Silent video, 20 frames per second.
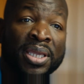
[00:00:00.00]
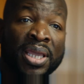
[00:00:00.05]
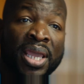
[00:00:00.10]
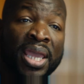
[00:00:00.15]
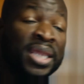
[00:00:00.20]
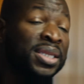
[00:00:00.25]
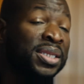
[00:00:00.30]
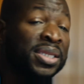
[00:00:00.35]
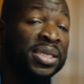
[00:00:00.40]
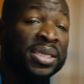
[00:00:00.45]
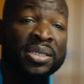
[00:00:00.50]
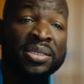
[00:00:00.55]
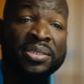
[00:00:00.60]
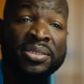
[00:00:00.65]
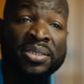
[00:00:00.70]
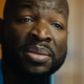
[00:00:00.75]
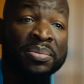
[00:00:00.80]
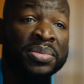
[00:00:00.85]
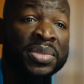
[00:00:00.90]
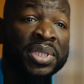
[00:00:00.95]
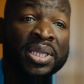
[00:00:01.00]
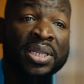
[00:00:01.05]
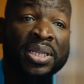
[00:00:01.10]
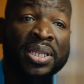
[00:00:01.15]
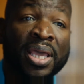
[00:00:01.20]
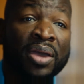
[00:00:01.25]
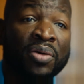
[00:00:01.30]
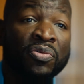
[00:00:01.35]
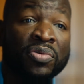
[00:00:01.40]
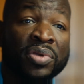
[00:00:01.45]
indeed something
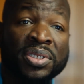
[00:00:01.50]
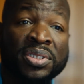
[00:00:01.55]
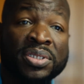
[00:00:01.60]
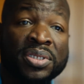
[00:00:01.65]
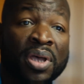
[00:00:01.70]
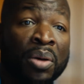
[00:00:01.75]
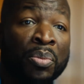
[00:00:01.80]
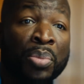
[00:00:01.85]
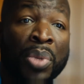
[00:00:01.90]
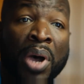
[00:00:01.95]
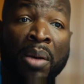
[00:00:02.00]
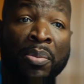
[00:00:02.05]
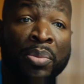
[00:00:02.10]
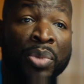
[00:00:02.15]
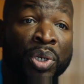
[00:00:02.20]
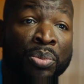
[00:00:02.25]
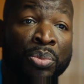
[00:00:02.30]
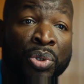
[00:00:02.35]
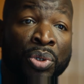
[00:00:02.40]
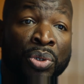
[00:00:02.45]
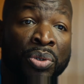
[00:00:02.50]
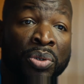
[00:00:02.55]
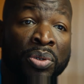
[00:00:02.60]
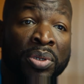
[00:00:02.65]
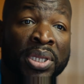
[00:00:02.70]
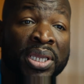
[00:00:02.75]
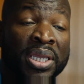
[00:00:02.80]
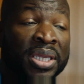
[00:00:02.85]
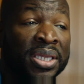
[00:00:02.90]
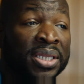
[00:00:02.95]
that was abominable,
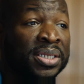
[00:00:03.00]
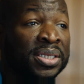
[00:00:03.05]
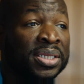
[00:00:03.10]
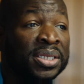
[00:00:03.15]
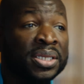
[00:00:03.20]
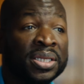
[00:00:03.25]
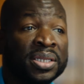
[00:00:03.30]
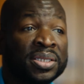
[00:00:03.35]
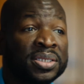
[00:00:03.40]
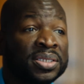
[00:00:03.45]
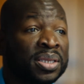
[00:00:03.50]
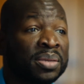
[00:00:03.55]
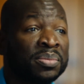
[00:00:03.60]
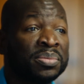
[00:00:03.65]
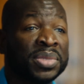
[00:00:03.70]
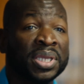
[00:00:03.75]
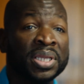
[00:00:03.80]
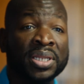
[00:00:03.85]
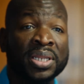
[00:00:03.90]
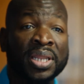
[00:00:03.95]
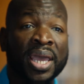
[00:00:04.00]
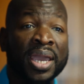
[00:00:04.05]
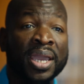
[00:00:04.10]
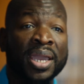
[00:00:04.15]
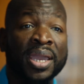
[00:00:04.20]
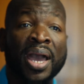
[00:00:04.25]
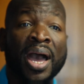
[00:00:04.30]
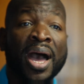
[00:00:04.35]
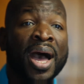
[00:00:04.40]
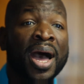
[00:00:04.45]
indeed something
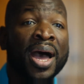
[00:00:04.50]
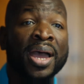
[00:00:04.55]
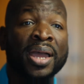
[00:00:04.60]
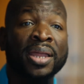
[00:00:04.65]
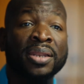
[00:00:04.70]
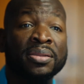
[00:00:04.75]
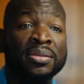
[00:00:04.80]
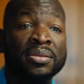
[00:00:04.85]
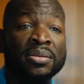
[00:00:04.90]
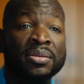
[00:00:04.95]
that God